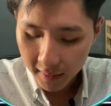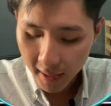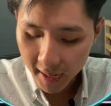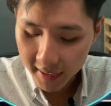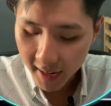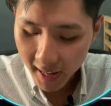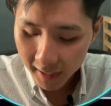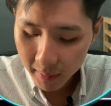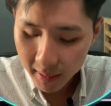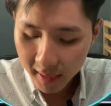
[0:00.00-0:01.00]
in
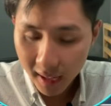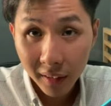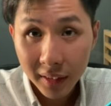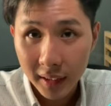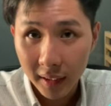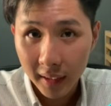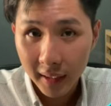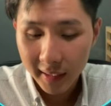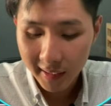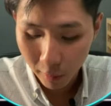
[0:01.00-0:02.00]
element counter.
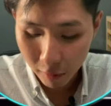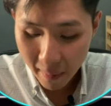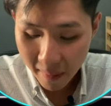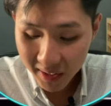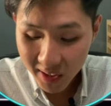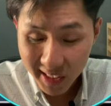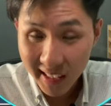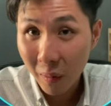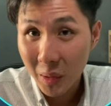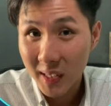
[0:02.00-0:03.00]
So remember, just
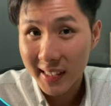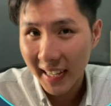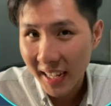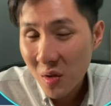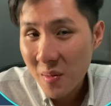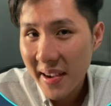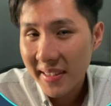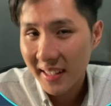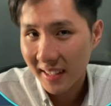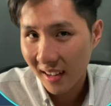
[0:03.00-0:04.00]
now we just
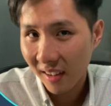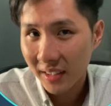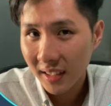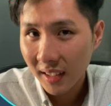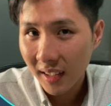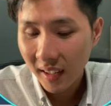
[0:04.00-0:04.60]
incremented the counter.